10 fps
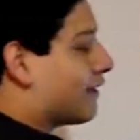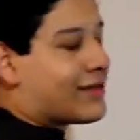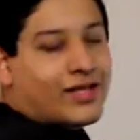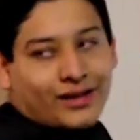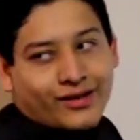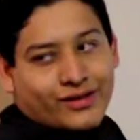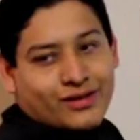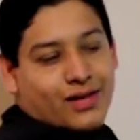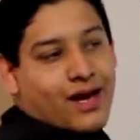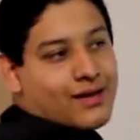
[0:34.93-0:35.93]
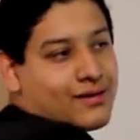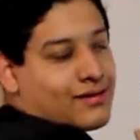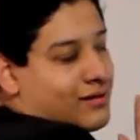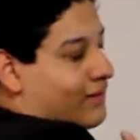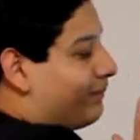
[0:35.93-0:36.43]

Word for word: Let's check these stats.